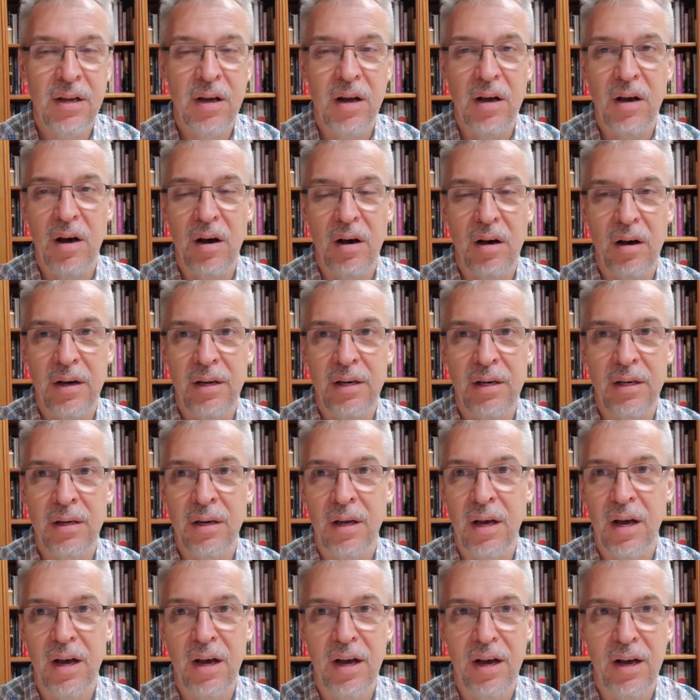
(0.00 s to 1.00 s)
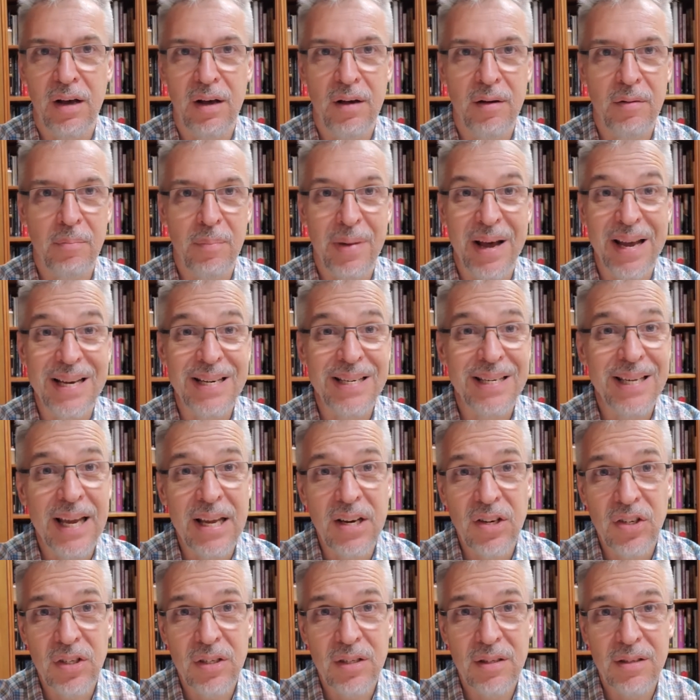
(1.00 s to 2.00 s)
on uh, my
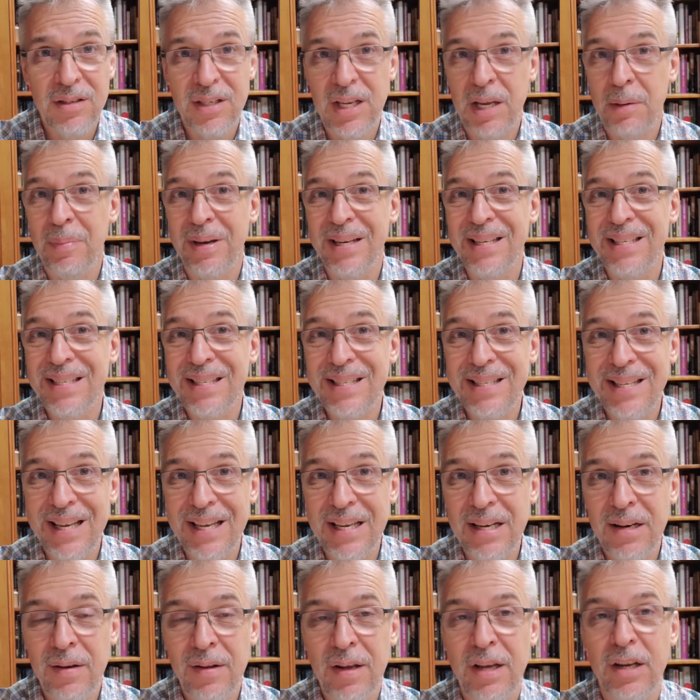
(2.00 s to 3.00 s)
intentions and my sin.